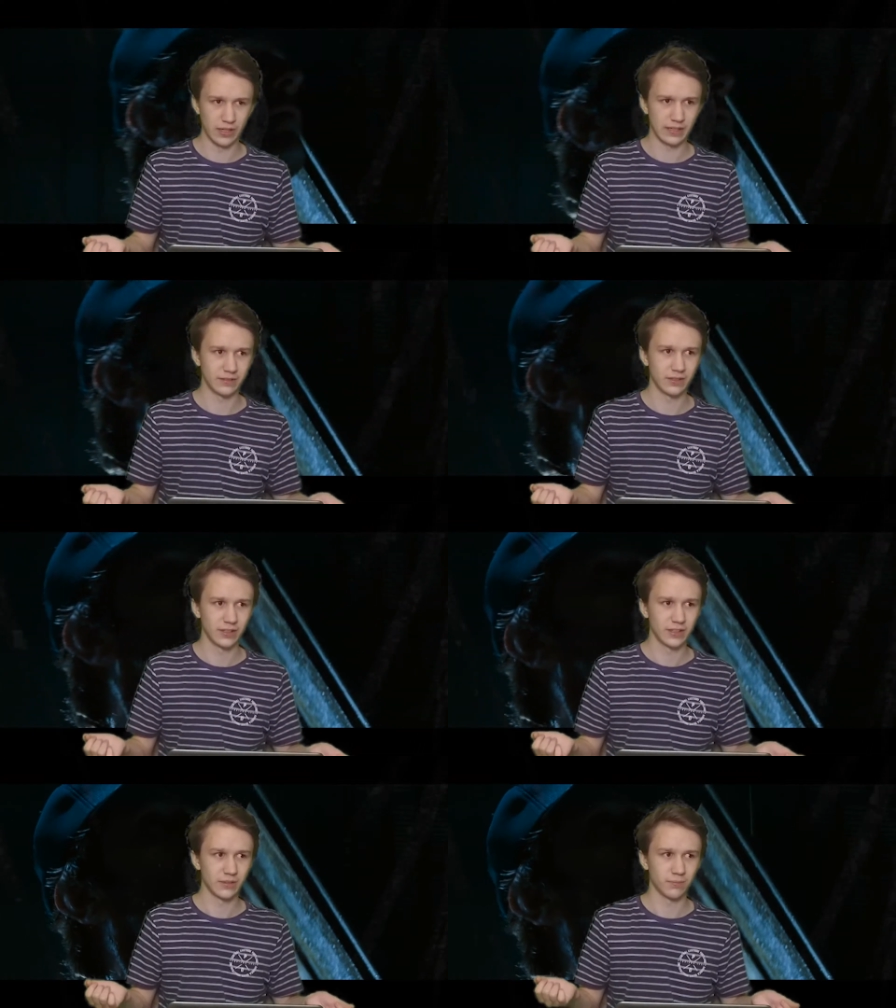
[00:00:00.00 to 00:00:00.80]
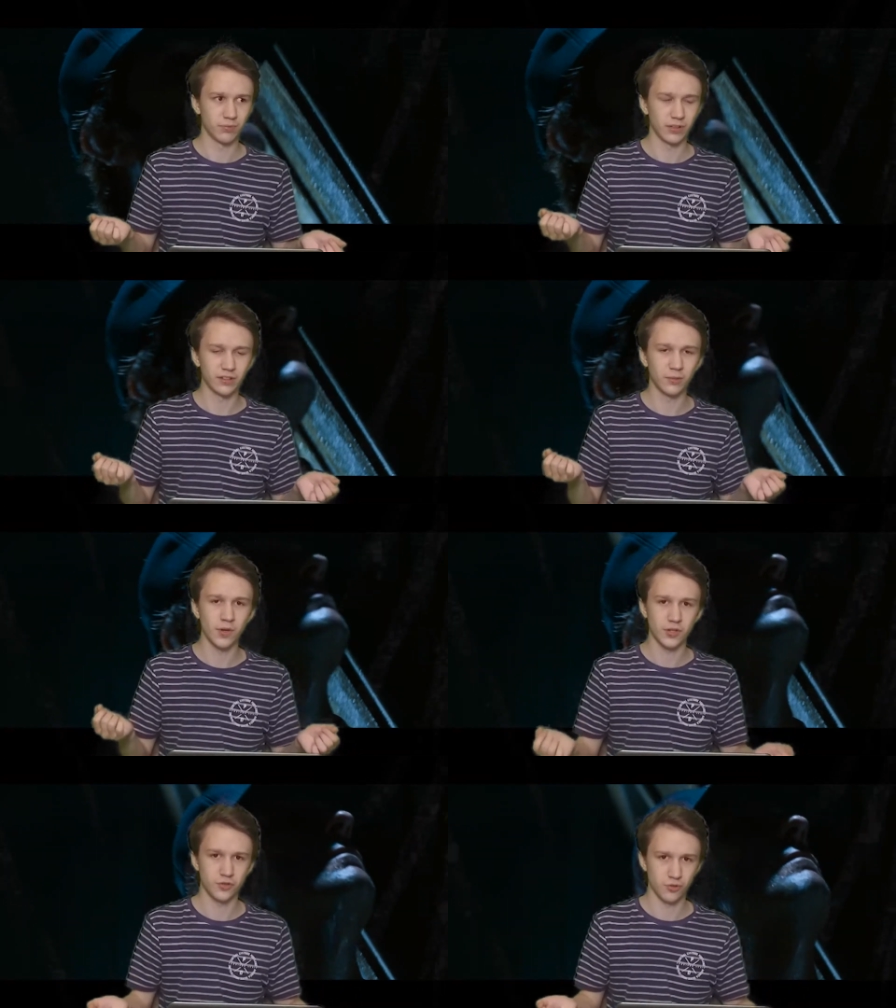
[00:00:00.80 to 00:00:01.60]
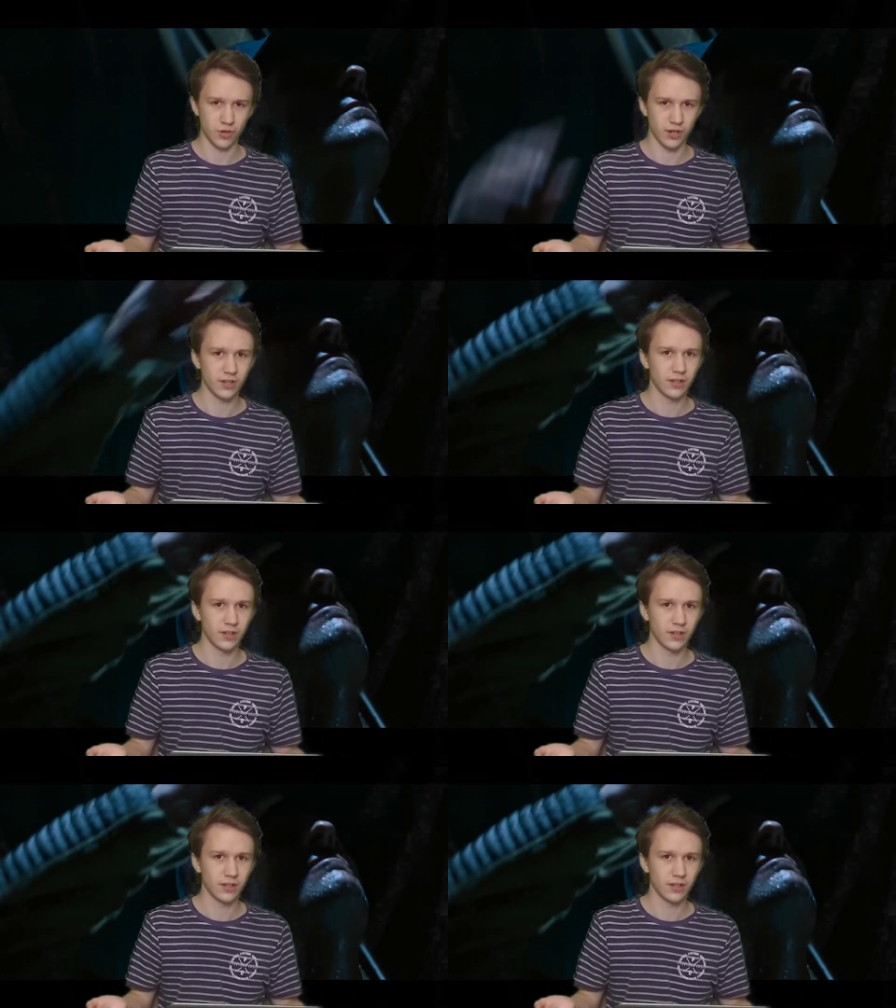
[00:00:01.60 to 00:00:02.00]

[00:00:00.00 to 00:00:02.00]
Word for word: and bring so much joy,